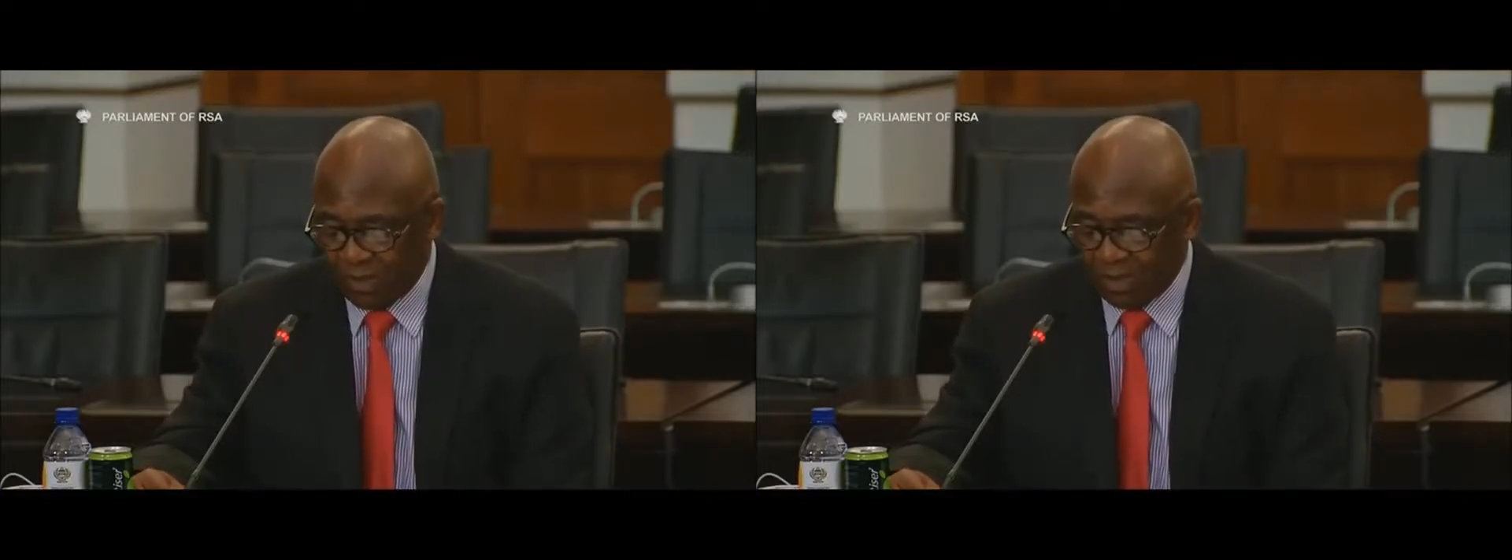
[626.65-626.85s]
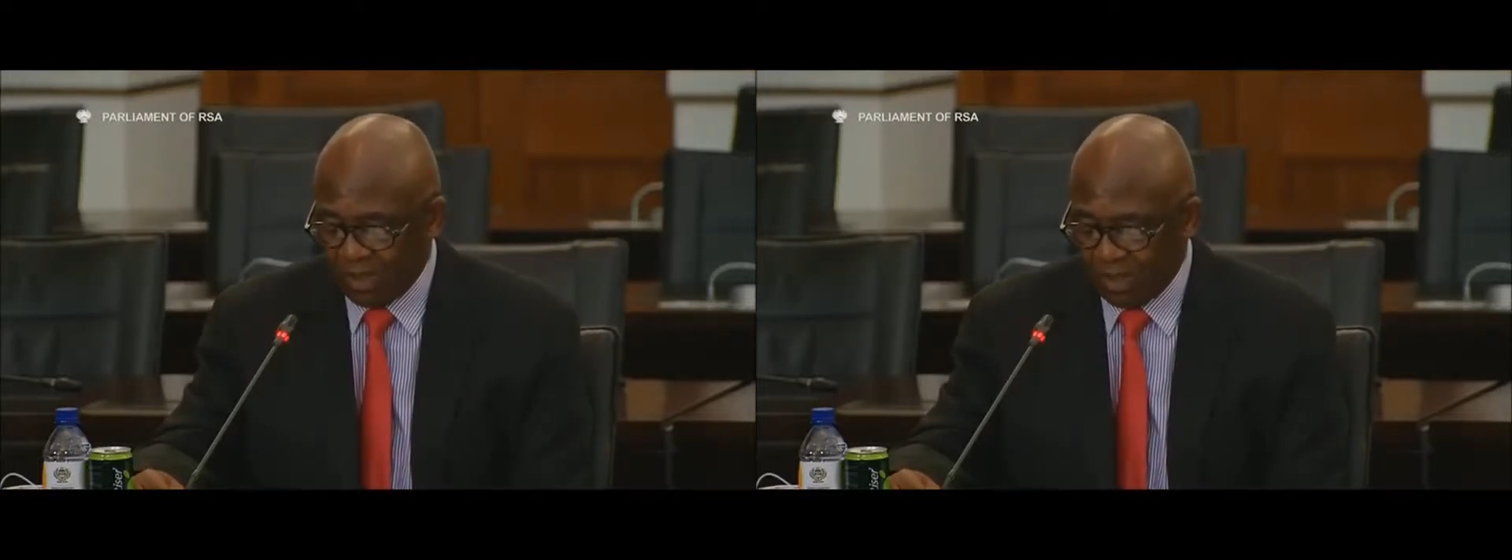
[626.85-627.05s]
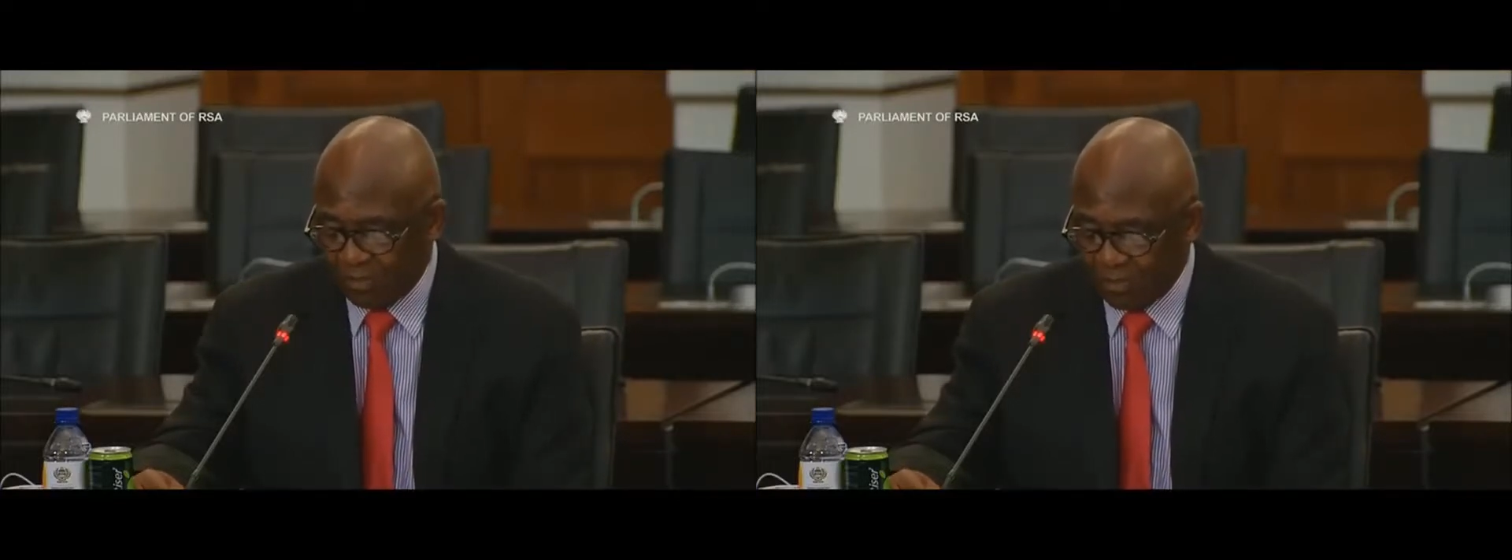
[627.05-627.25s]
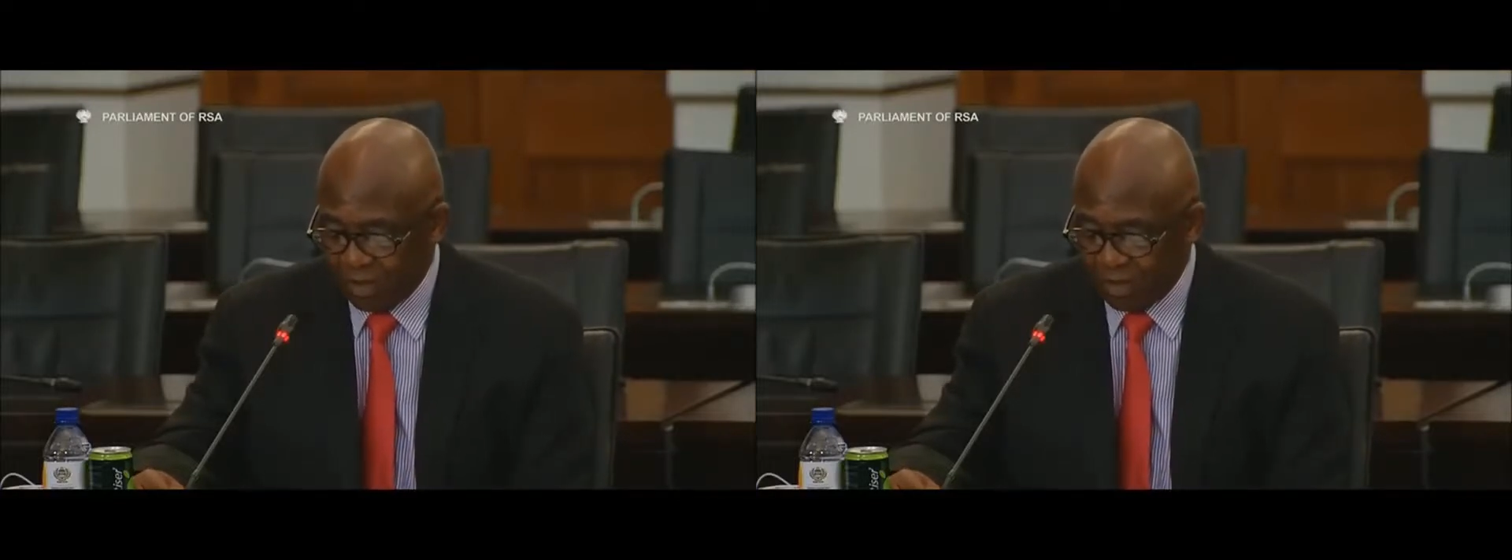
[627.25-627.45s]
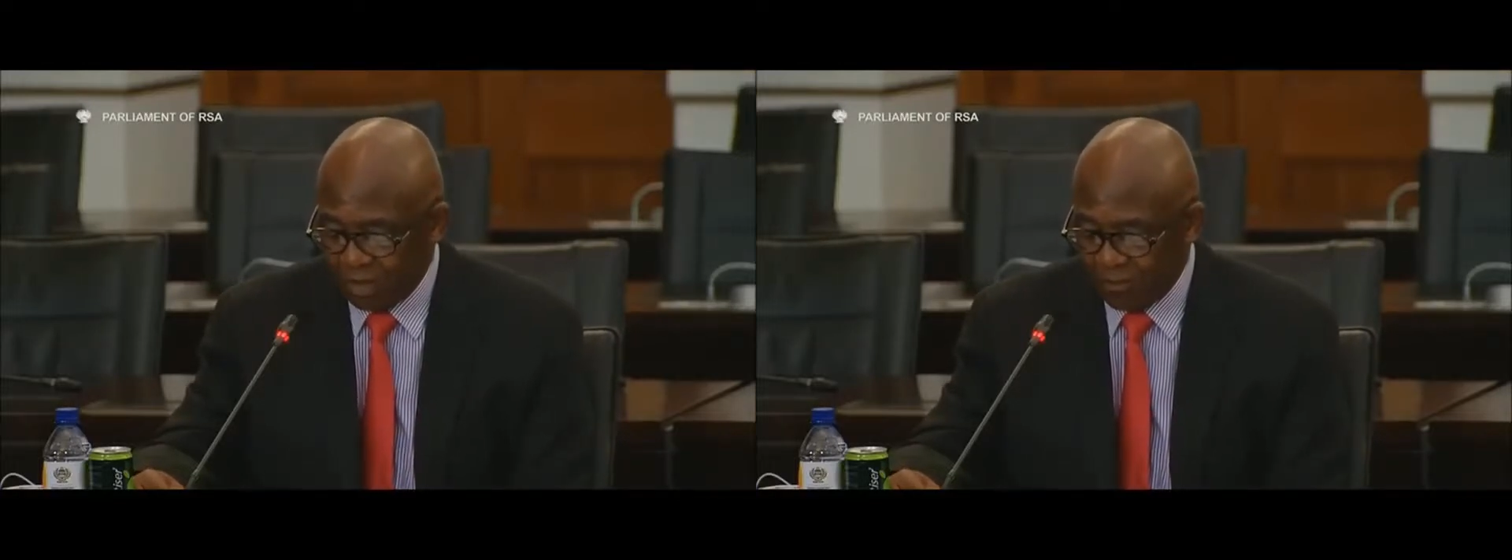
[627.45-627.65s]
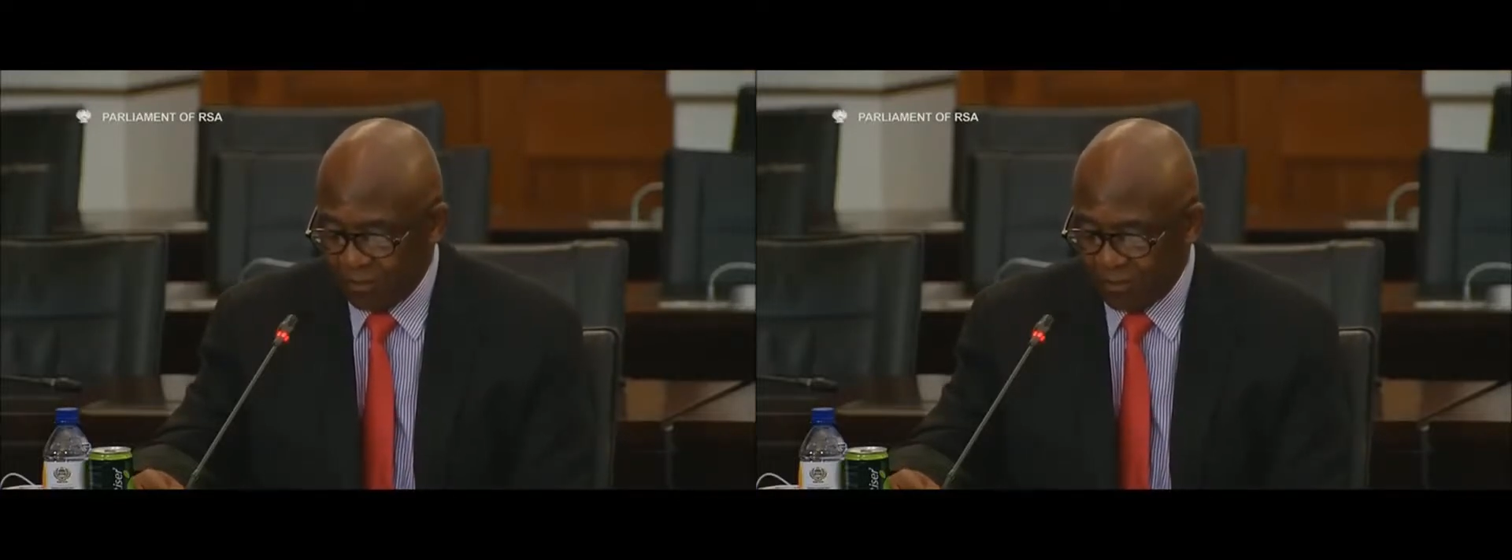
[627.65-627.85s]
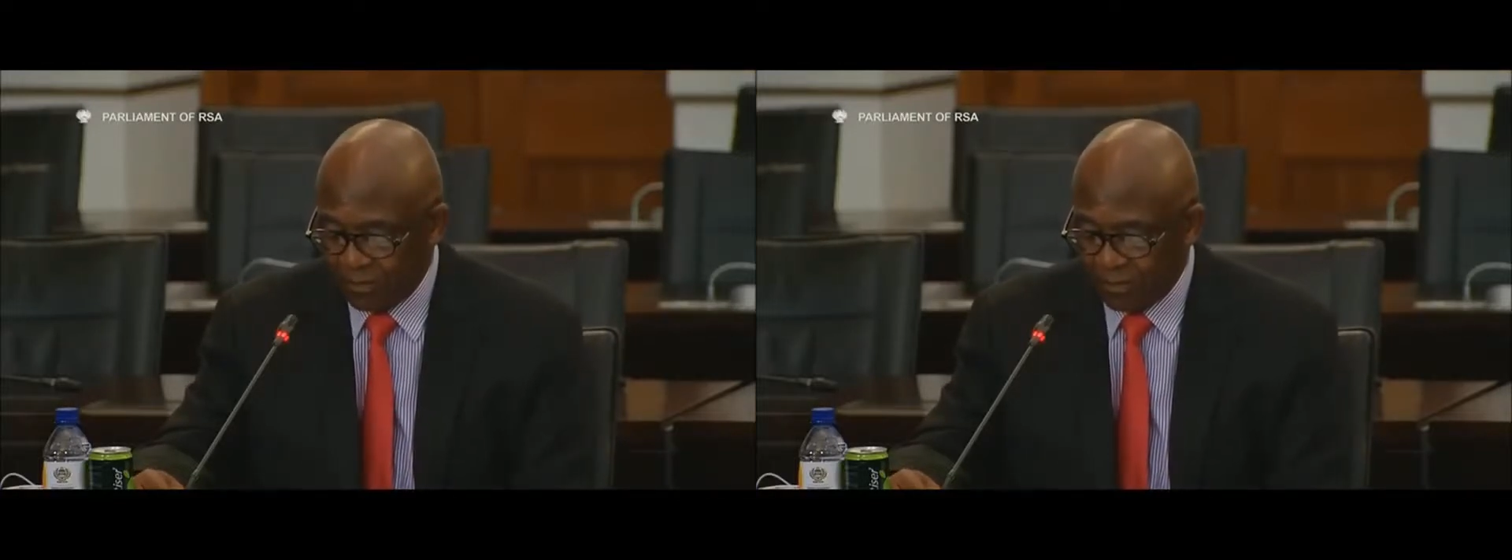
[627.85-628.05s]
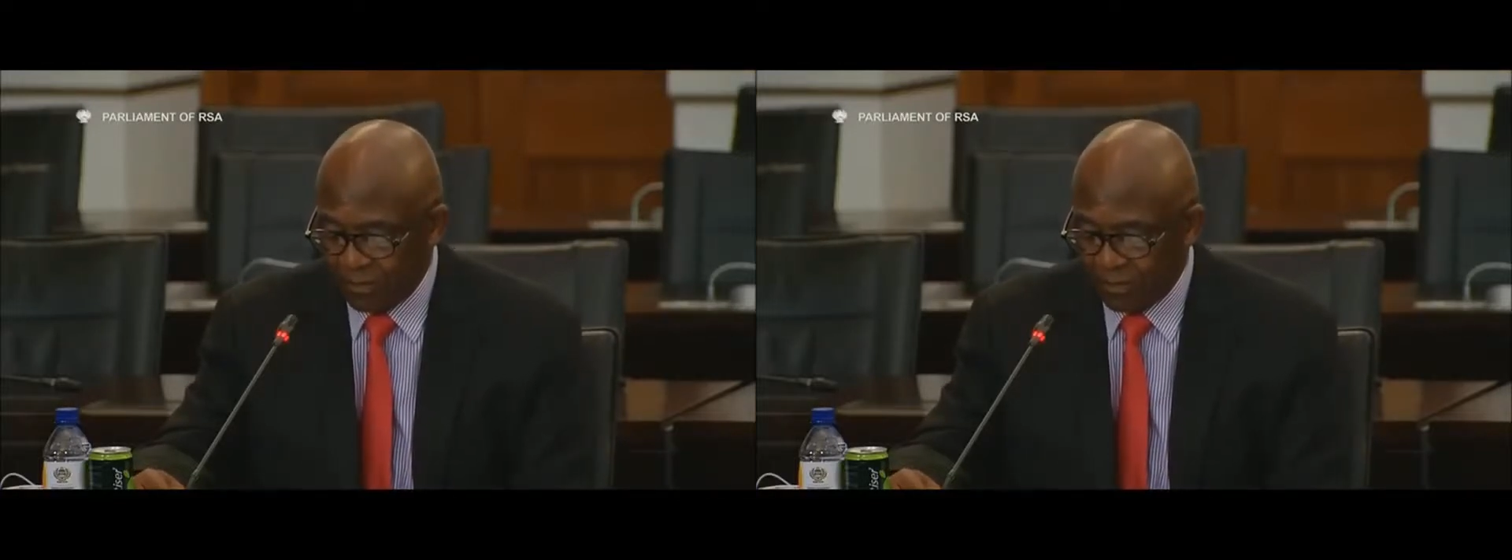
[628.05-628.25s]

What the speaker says: for Mr. Machila's breach.